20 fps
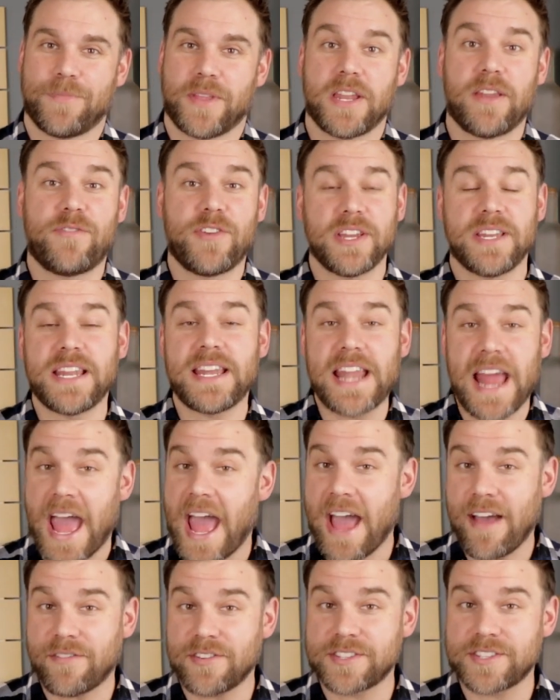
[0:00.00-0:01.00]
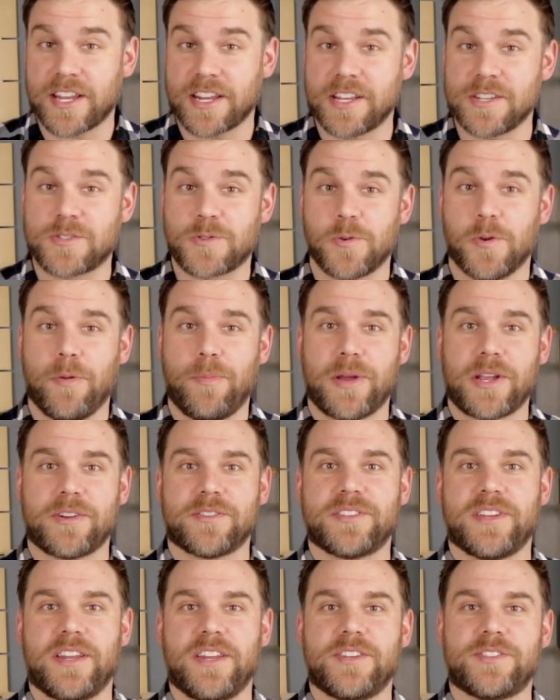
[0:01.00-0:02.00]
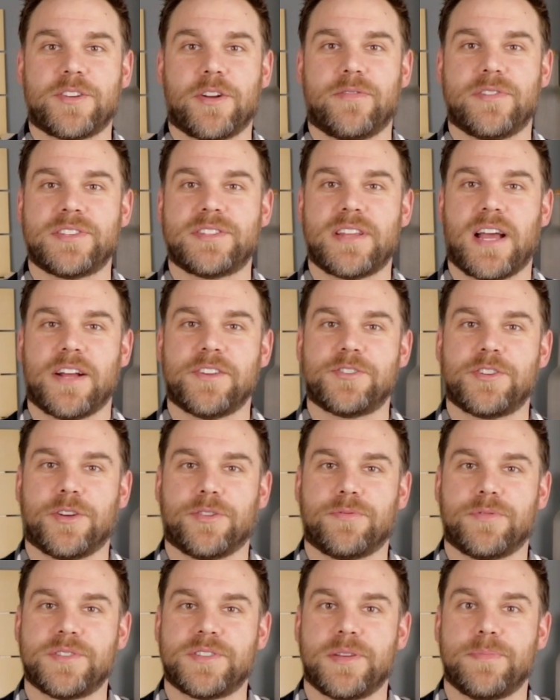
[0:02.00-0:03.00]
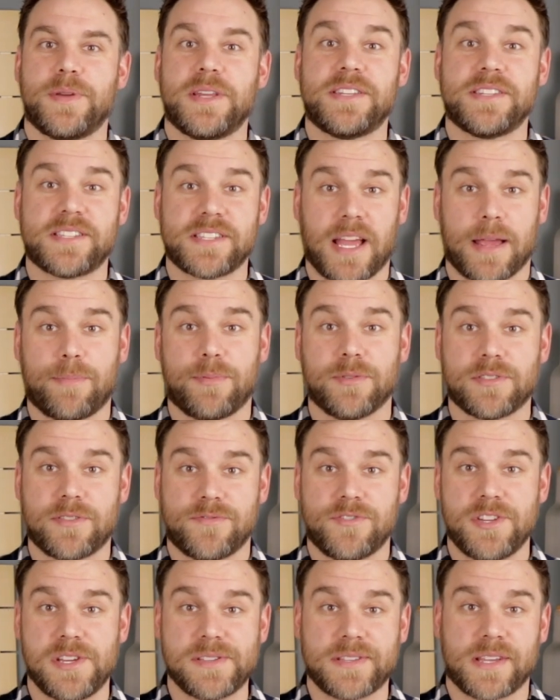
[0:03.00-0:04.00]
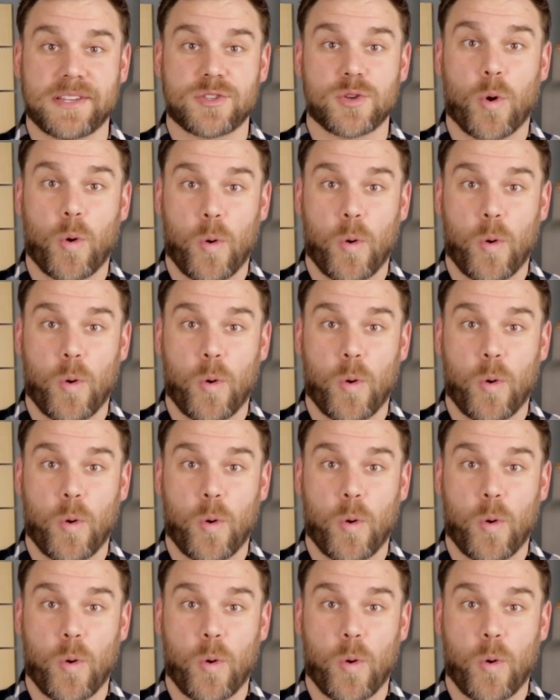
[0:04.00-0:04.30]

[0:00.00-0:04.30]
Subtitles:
And if you didn't have a Sunday school, but your Sunday service taught children to be disciples of Jesus,